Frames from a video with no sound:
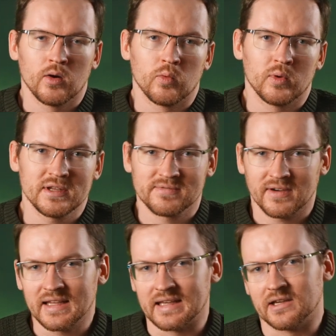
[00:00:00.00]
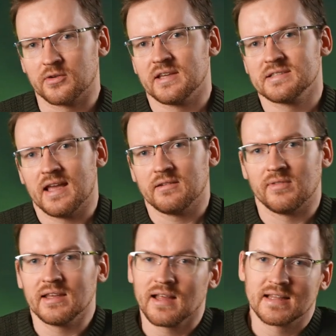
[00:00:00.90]
What is funny here is that
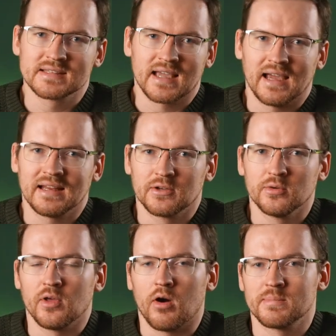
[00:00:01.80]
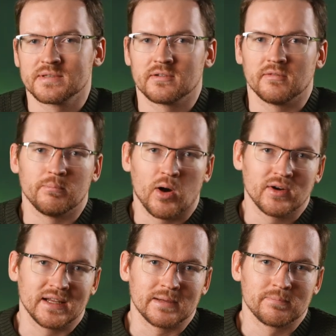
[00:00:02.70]
VLANs kinda do the opposite of
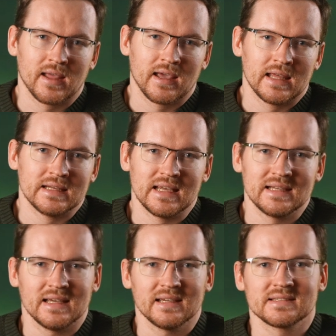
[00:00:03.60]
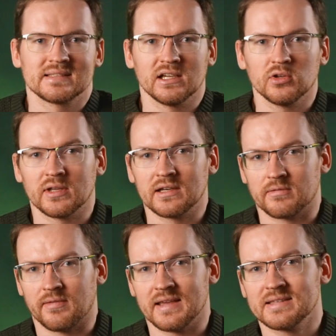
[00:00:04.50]
bonding they take a single
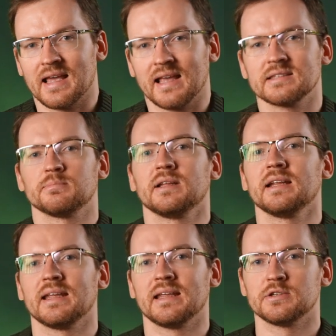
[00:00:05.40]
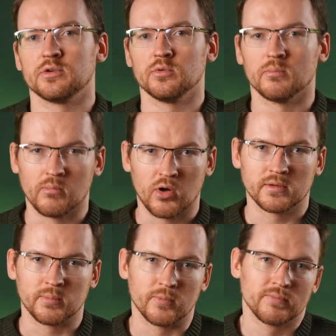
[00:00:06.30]
interface and split it into
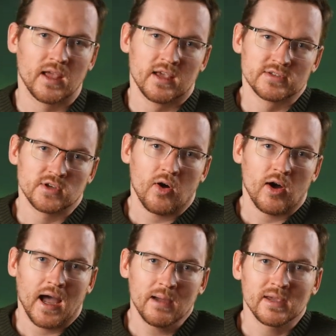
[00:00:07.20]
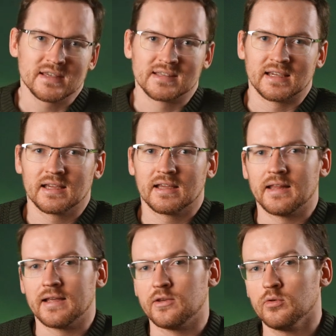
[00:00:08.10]
multiple. So I'm guessing
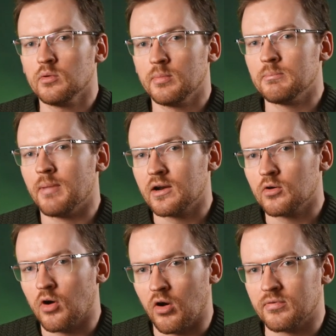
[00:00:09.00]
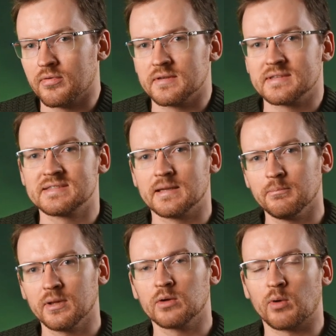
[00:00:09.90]
that you will be better off
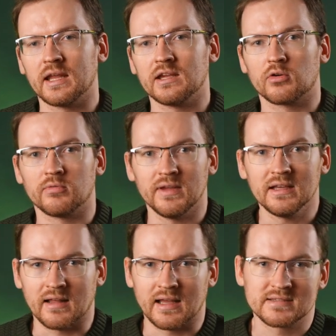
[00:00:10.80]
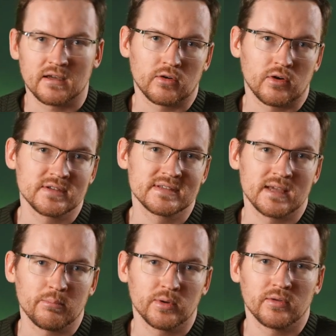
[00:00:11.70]
simply running your VLANs across
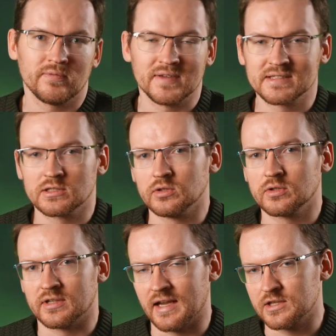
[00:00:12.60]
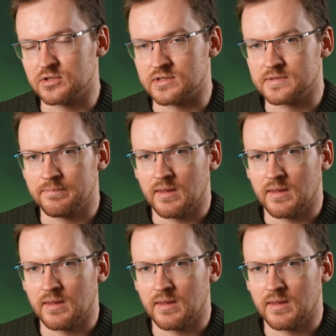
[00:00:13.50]
separate physical connections.